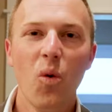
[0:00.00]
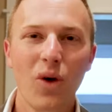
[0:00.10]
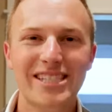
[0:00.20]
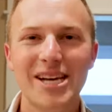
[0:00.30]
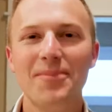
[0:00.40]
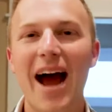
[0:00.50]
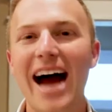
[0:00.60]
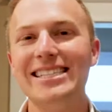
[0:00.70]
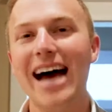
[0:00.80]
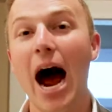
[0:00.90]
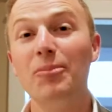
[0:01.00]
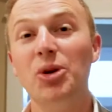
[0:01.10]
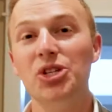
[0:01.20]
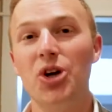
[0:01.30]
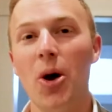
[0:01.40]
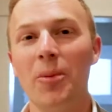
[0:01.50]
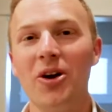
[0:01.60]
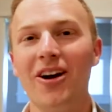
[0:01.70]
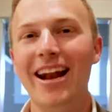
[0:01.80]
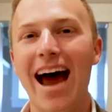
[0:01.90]
What's up guys, I'm Chris
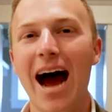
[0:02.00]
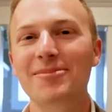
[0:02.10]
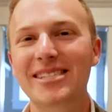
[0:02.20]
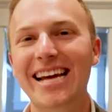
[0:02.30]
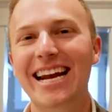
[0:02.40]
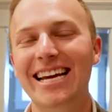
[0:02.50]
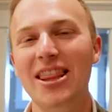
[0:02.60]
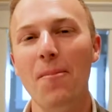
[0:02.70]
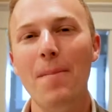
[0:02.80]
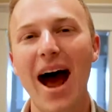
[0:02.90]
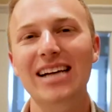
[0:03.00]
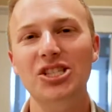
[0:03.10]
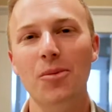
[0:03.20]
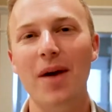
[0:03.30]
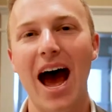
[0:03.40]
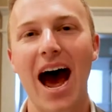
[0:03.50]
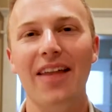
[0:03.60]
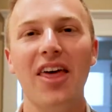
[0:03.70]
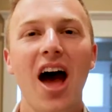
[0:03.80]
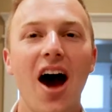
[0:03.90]
Carpenter and I'm standing in the master
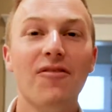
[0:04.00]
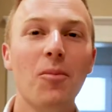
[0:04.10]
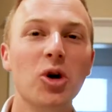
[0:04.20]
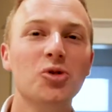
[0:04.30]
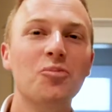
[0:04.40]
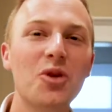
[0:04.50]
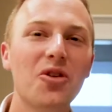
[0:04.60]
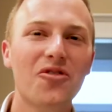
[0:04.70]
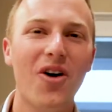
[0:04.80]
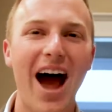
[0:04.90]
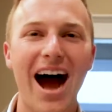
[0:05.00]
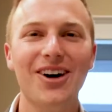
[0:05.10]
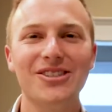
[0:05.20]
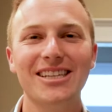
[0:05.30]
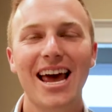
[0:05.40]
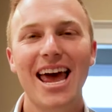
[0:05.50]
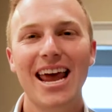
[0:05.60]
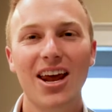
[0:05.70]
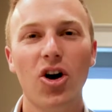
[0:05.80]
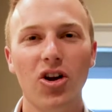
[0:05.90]
bath of the most beautiful house
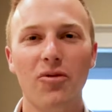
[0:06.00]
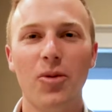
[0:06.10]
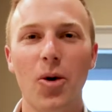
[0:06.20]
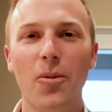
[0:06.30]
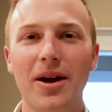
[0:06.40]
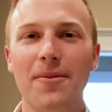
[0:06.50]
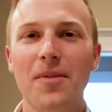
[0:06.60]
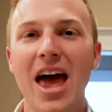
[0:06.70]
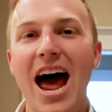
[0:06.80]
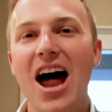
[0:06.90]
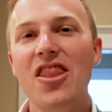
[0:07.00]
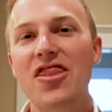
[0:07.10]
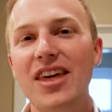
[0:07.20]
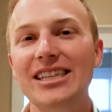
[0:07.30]
in all of Pullman.